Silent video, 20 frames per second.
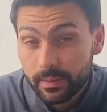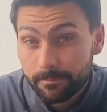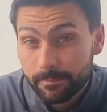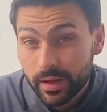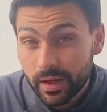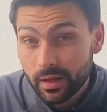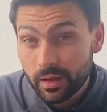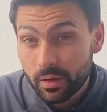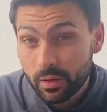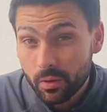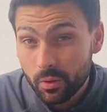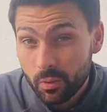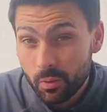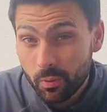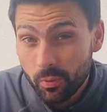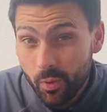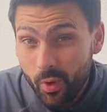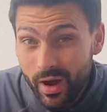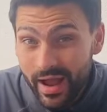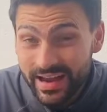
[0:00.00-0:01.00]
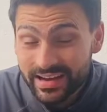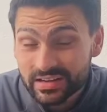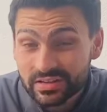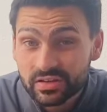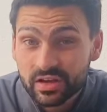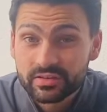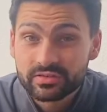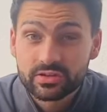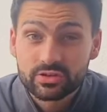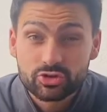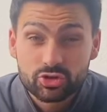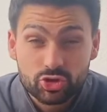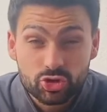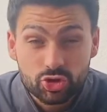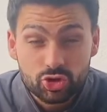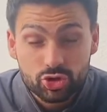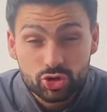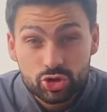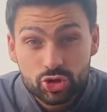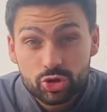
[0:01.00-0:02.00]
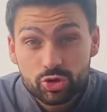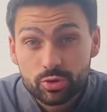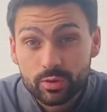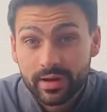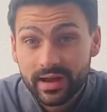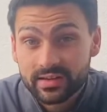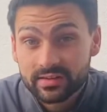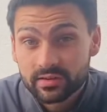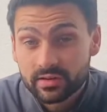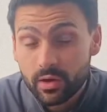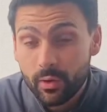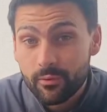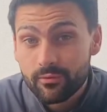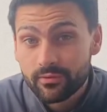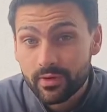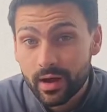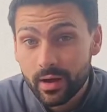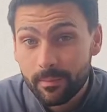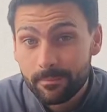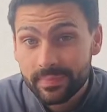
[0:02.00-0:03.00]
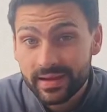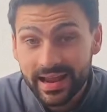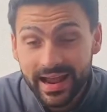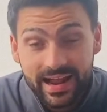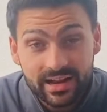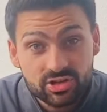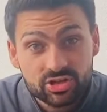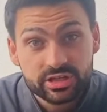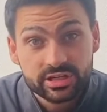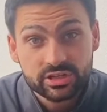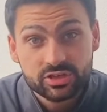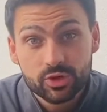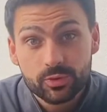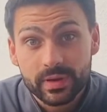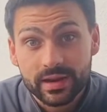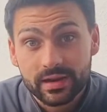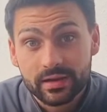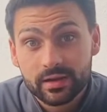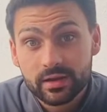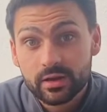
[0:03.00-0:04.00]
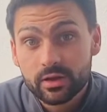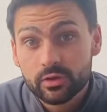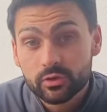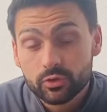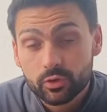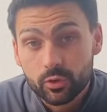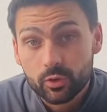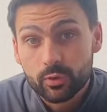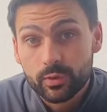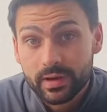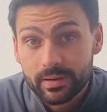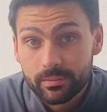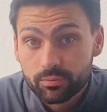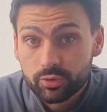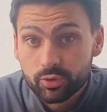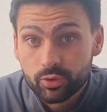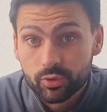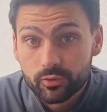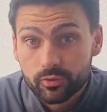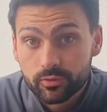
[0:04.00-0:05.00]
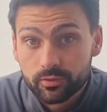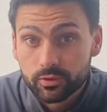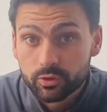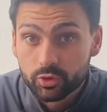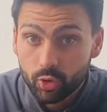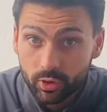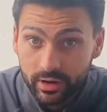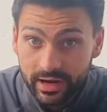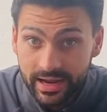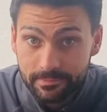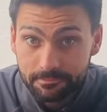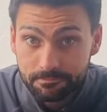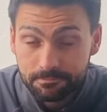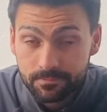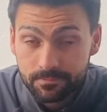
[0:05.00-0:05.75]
But what exercises should you as a golfer be actually doing to improve your game?